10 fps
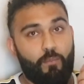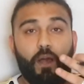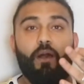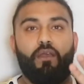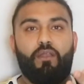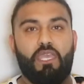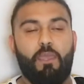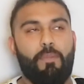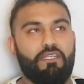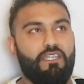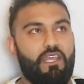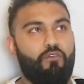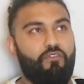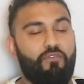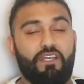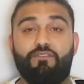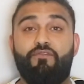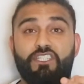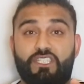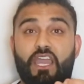But getting back to the healthy fats,
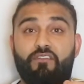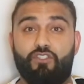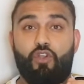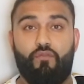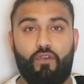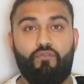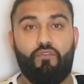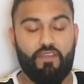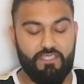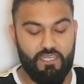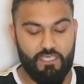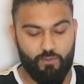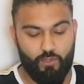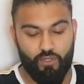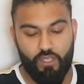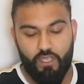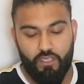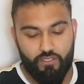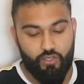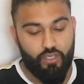fish carries a lot of healthy fats in it as well.
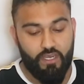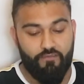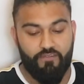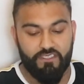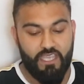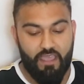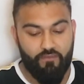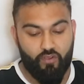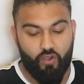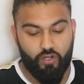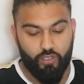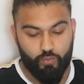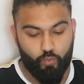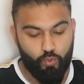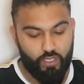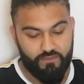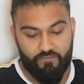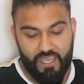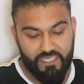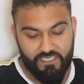So you can have things like avocados, walnuts,
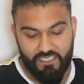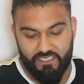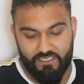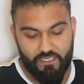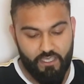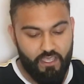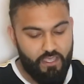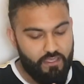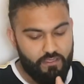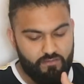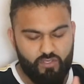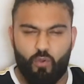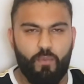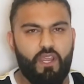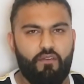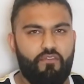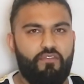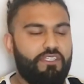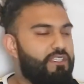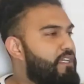flax seeds, so many other things.